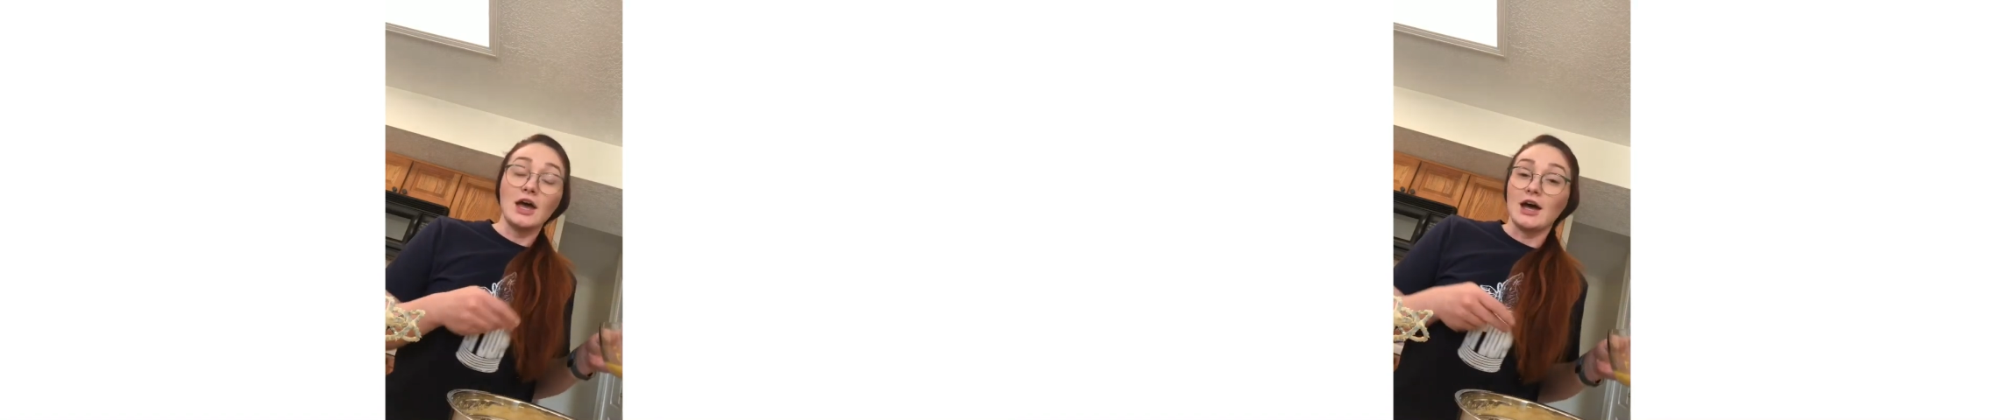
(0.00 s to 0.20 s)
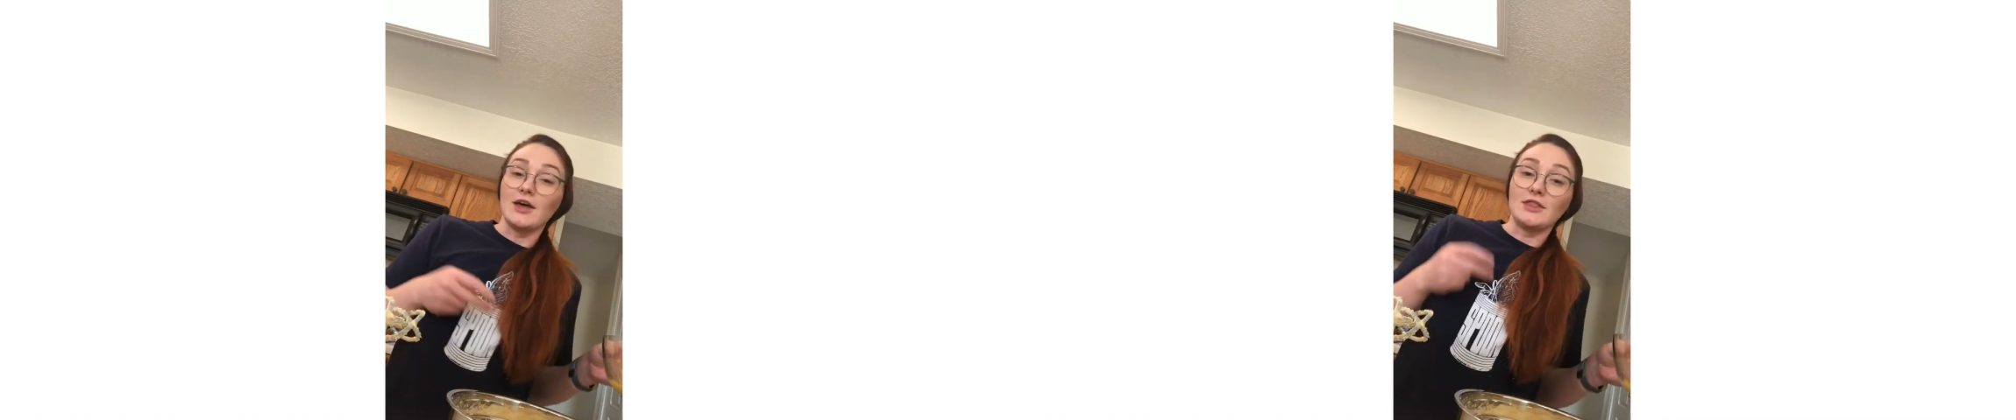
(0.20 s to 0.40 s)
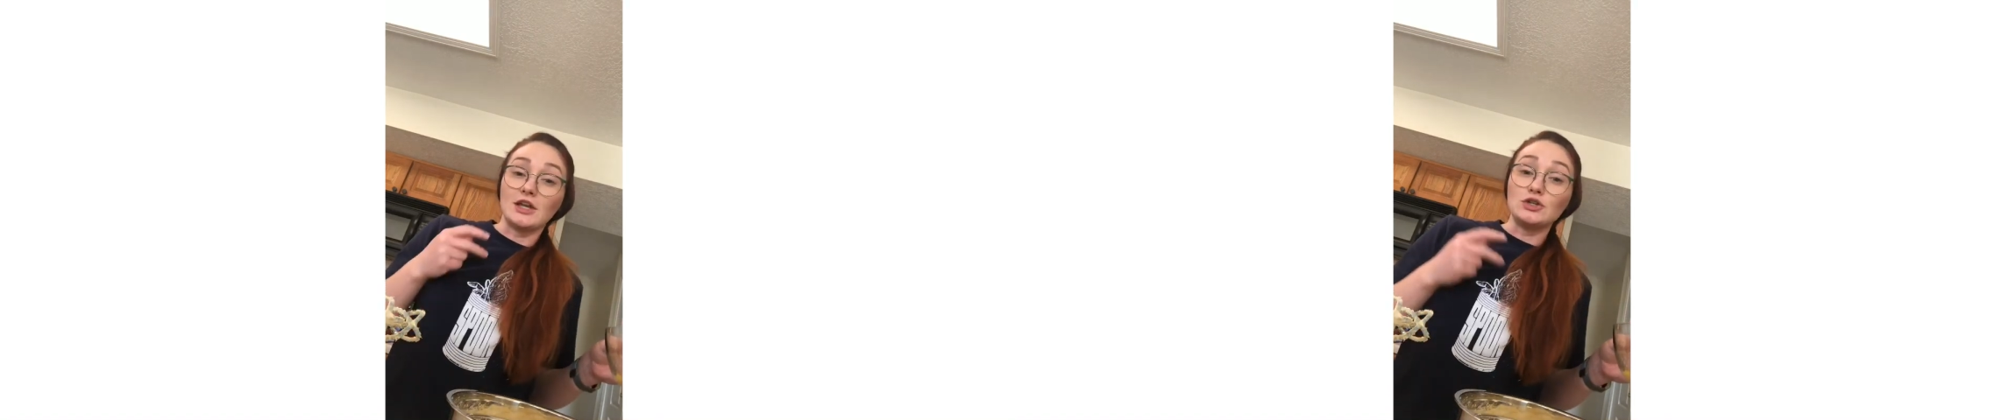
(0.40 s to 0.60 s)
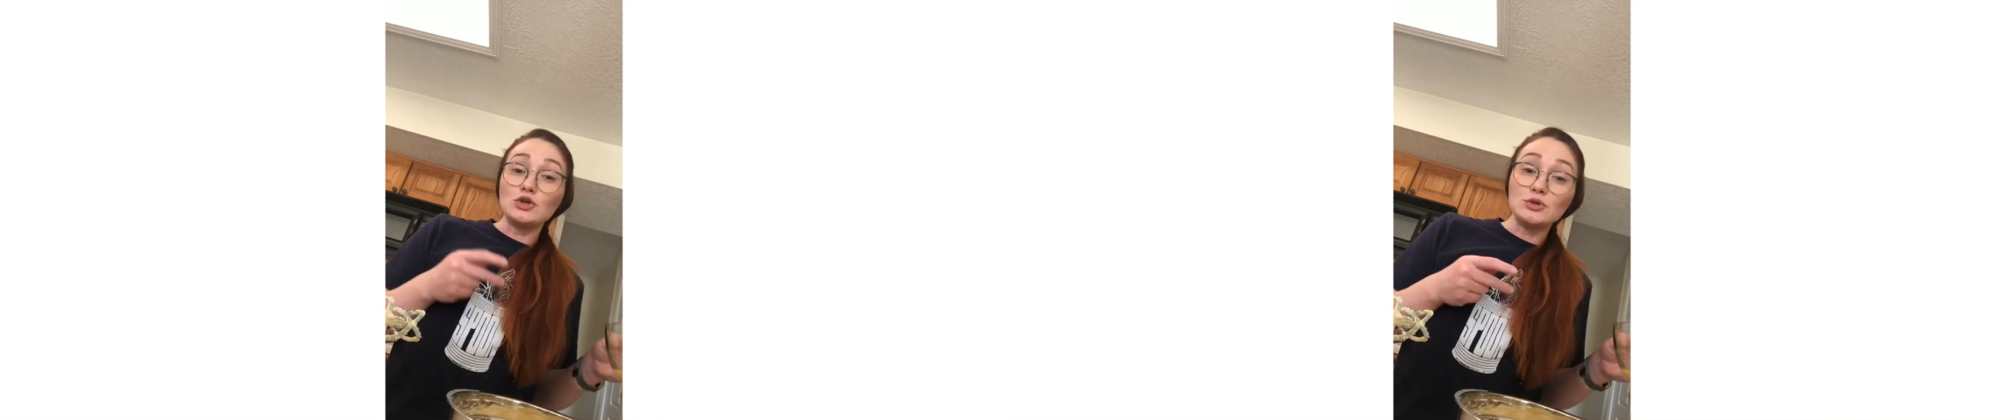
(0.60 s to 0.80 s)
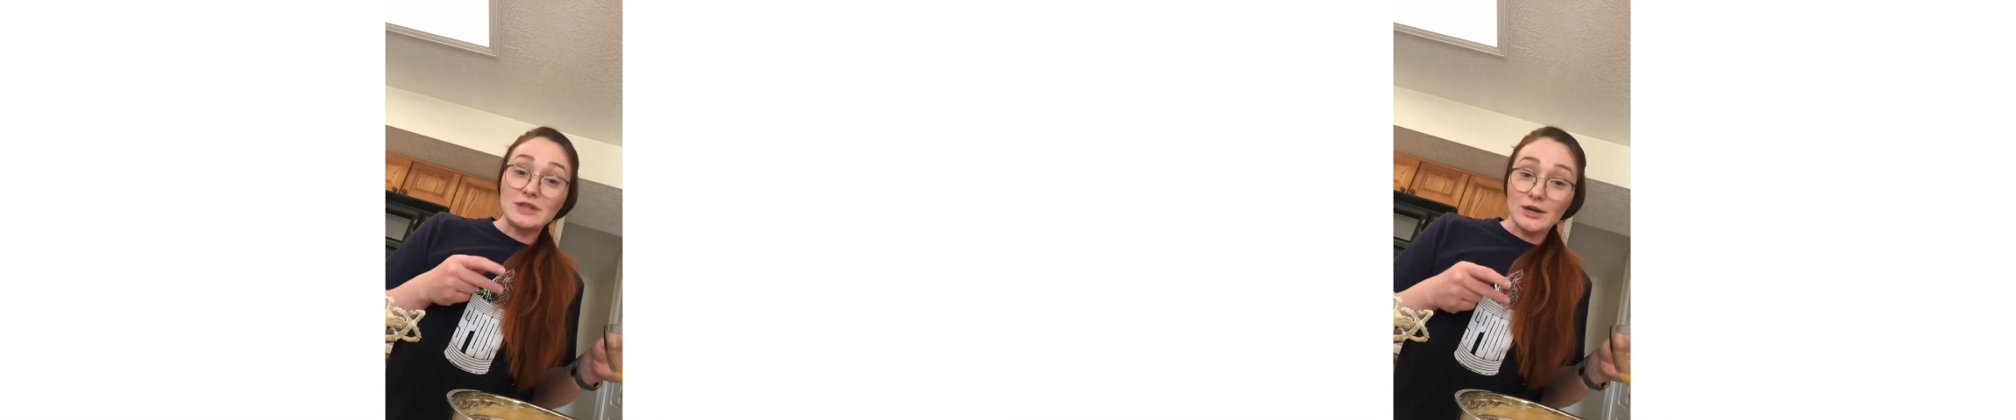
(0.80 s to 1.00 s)
And then
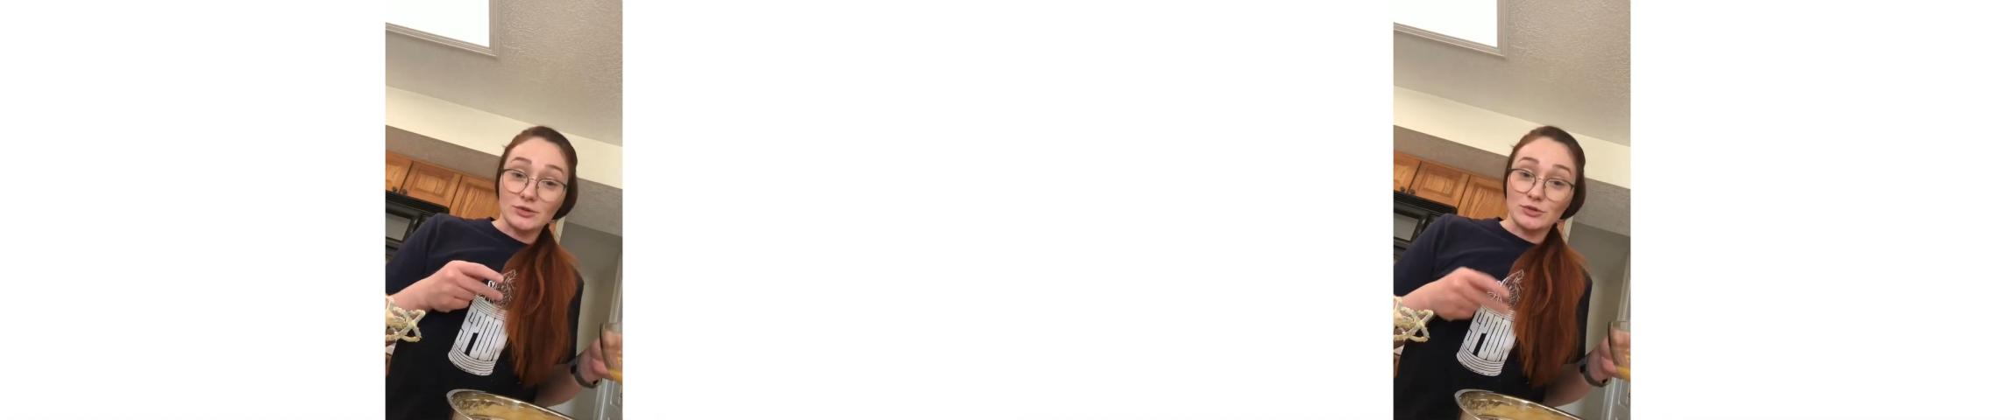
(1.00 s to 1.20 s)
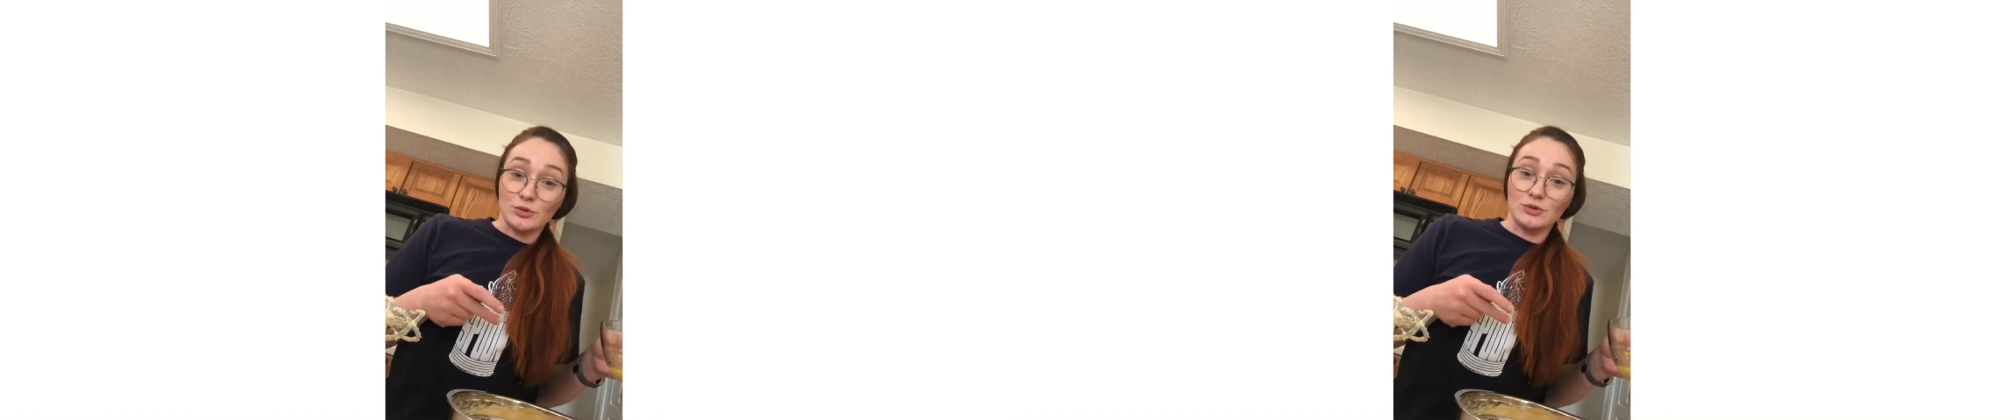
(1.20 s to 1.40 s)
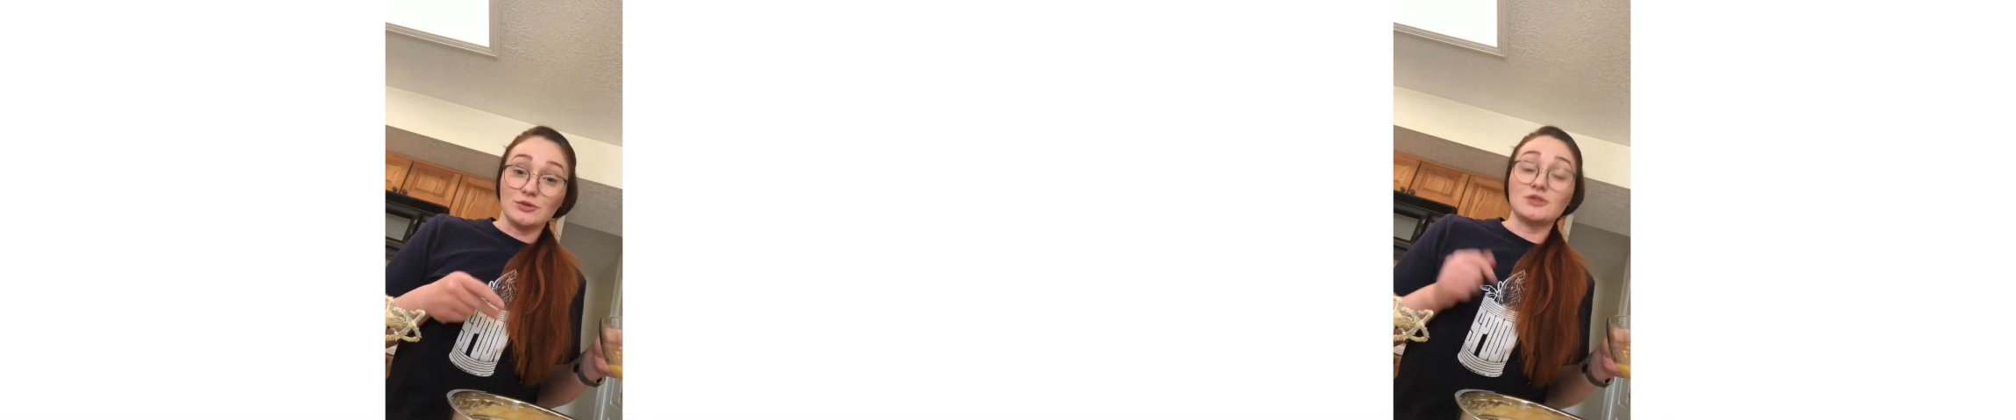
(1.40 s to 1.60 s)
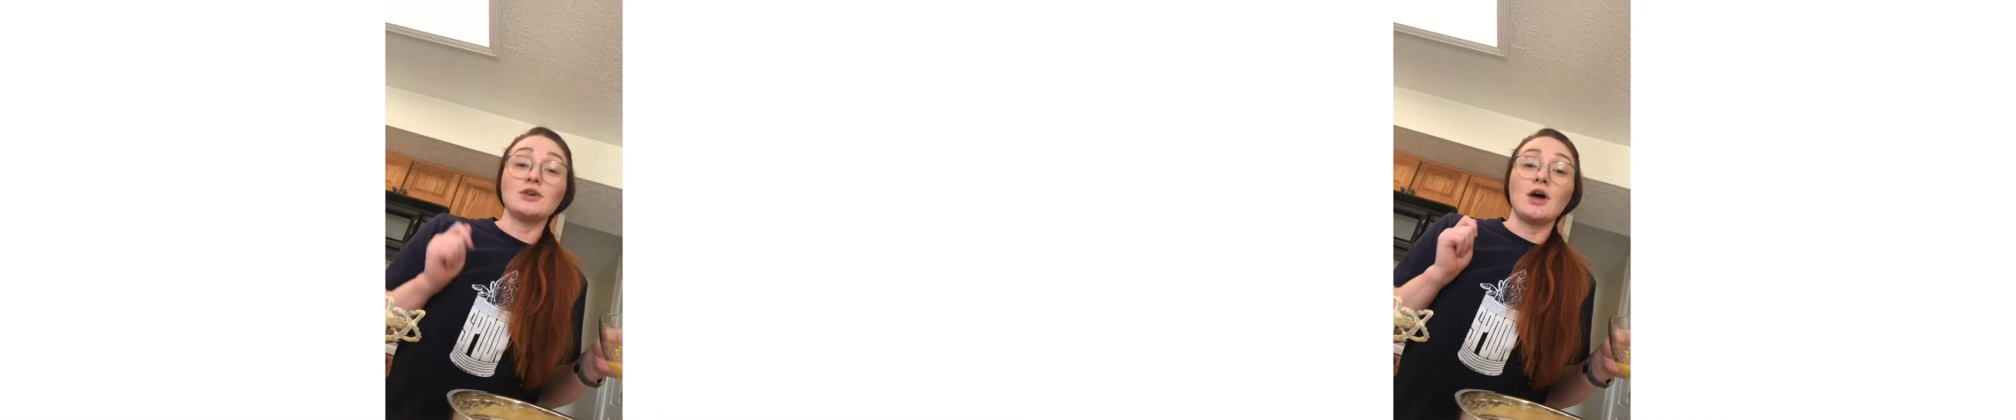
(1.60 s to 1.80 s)
2 tablespoons